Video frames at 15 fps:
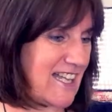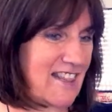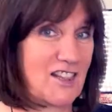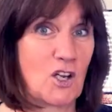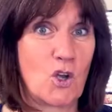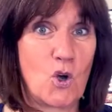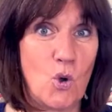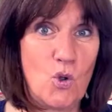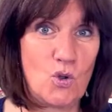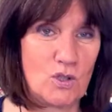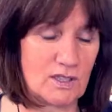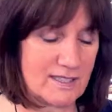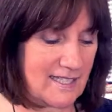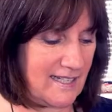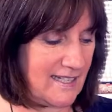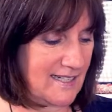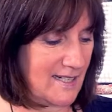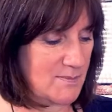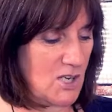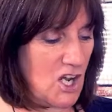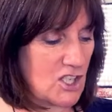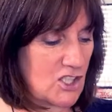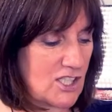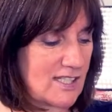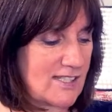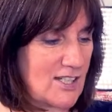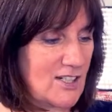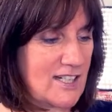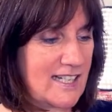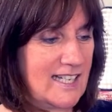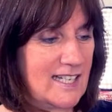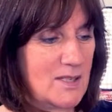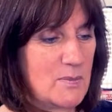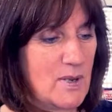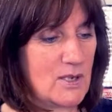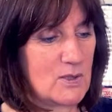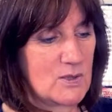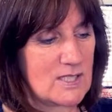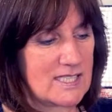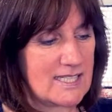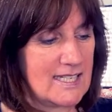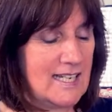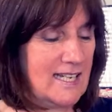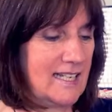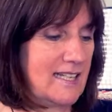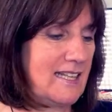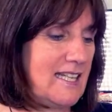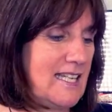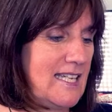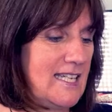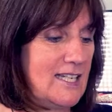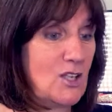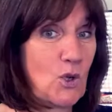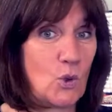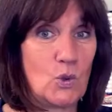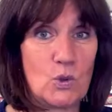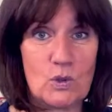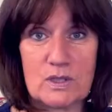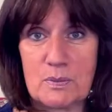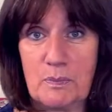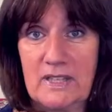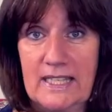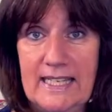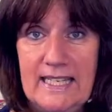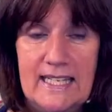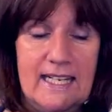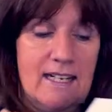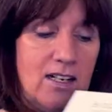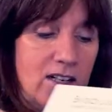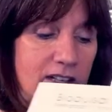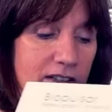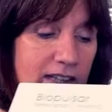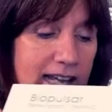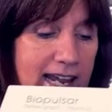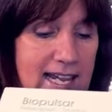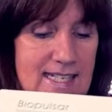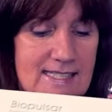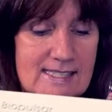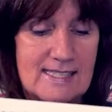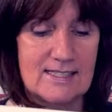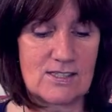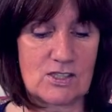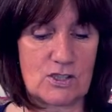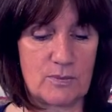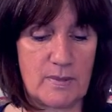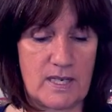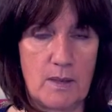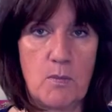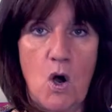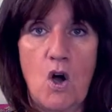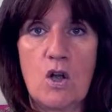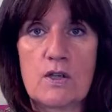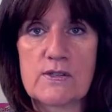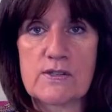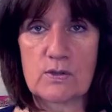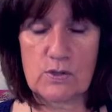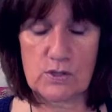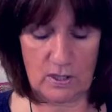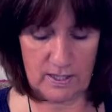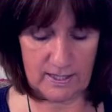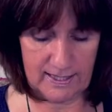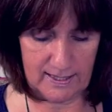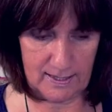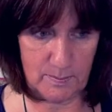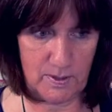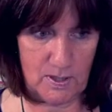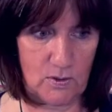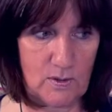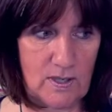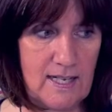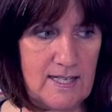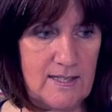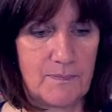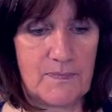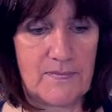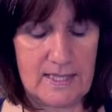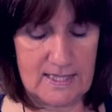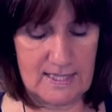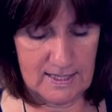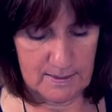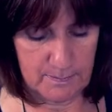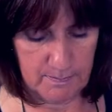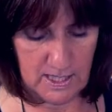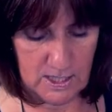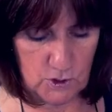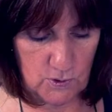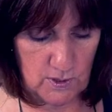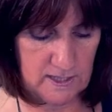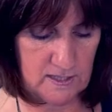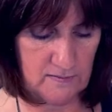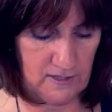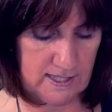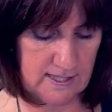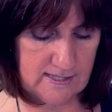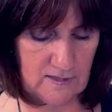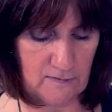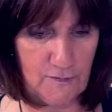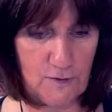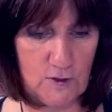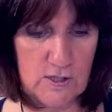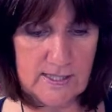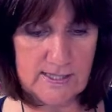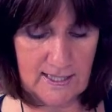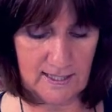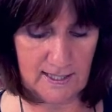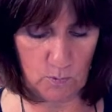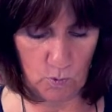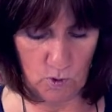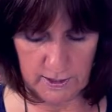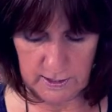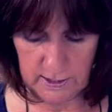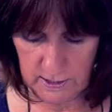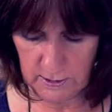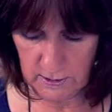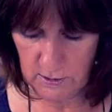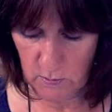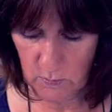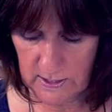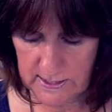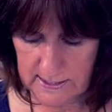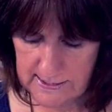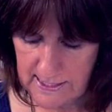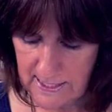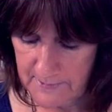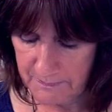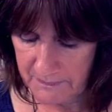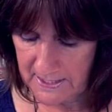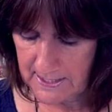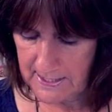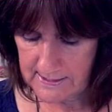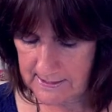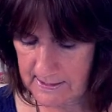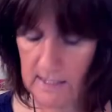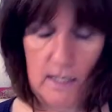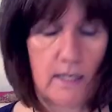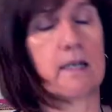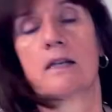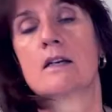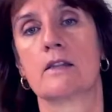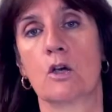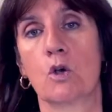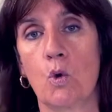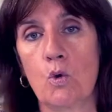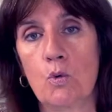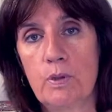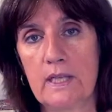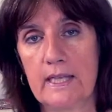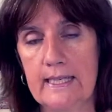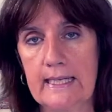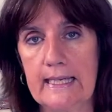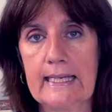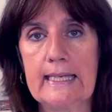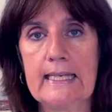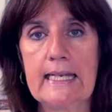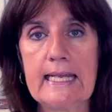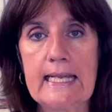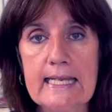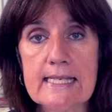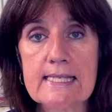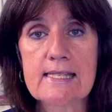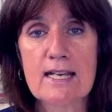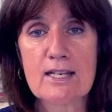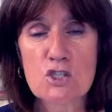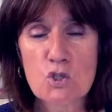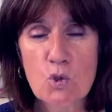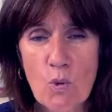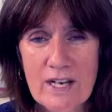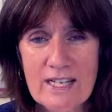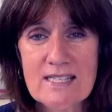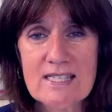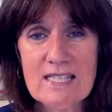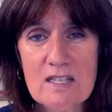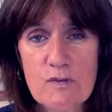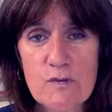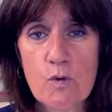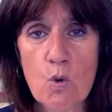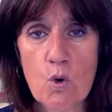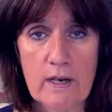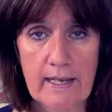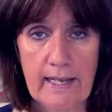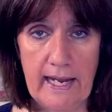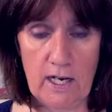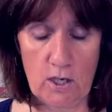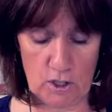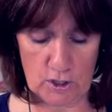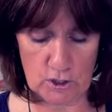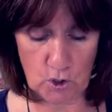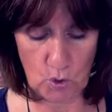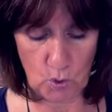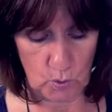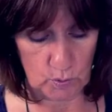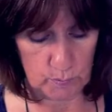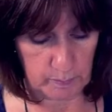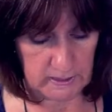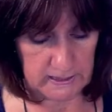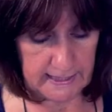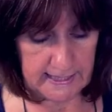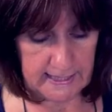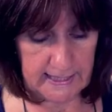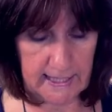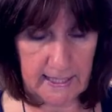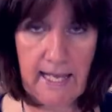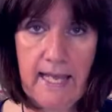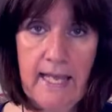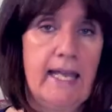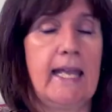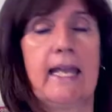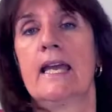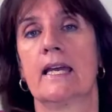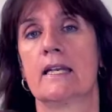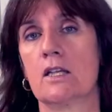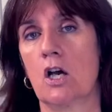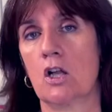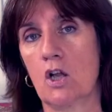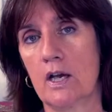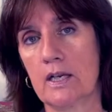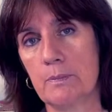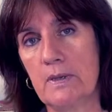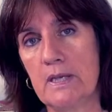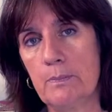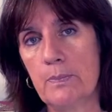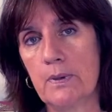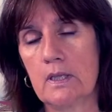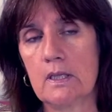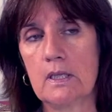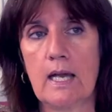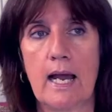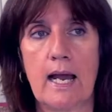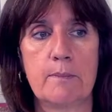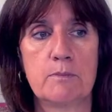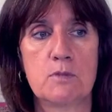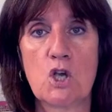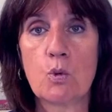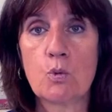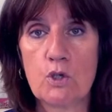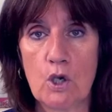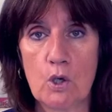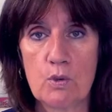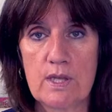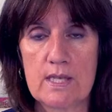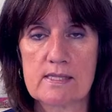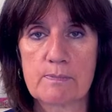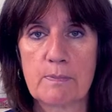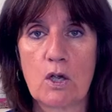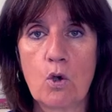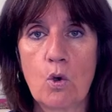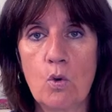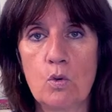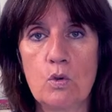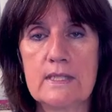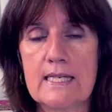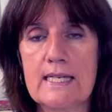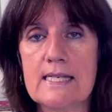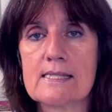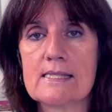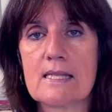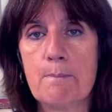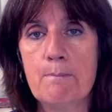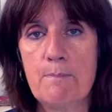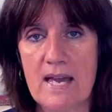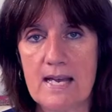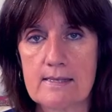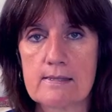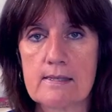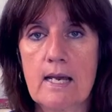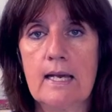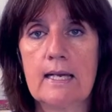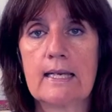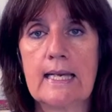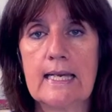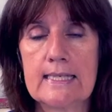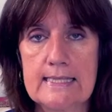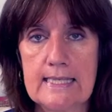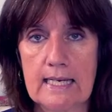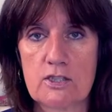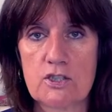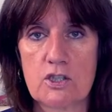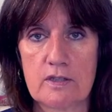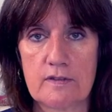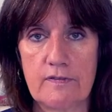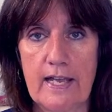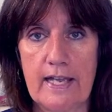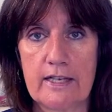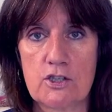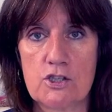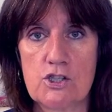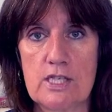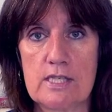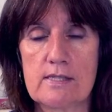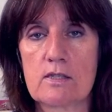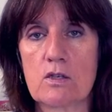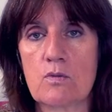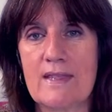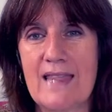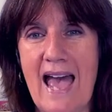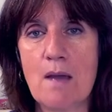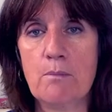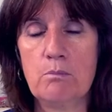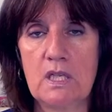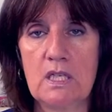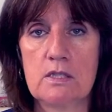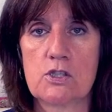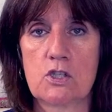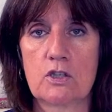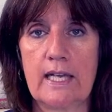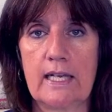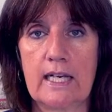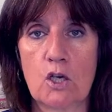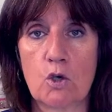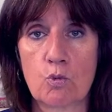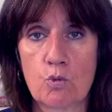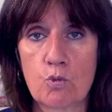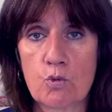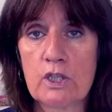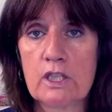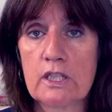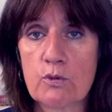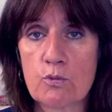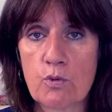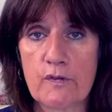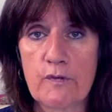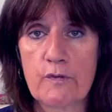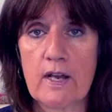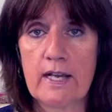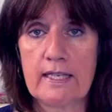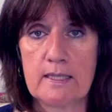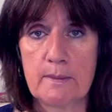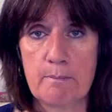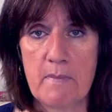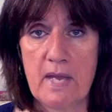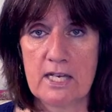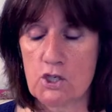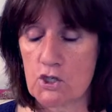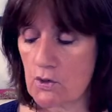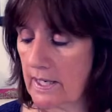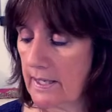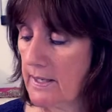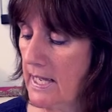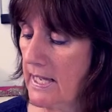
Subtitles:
the gold, and I'm not just talking about the gold plating on the hand sensor, but I'm also talking about the measuring device. The first thing I want you to notice is the gold plating. It is 24 karat gold plating. And a lot of people don't know this, but gold is the best conductor of energy. So that means you're getting a really refined measuring.